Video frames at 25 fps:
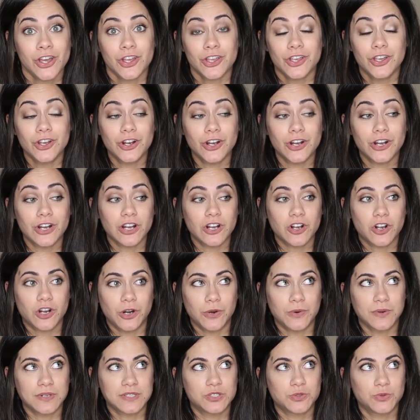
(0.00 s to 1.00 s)
you're
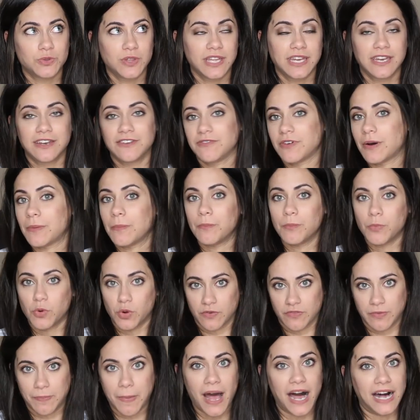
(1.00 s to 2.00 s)
going to live
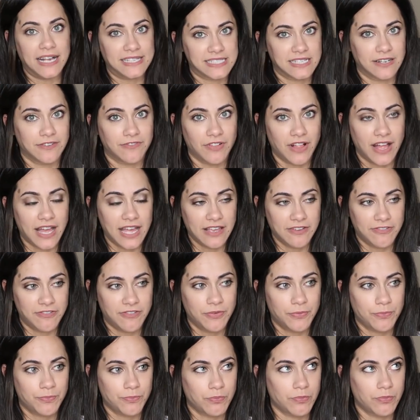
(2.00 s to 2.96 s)
more of a positive life.